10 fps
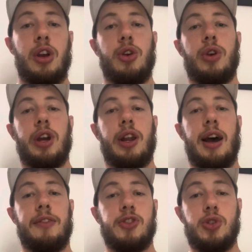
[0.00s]
You can
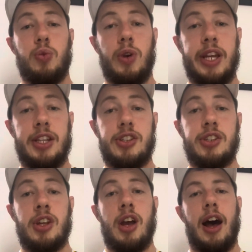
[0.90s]
have
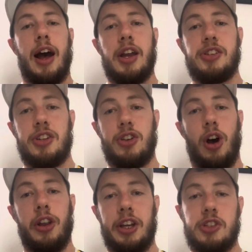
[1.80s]
sweets, isotonic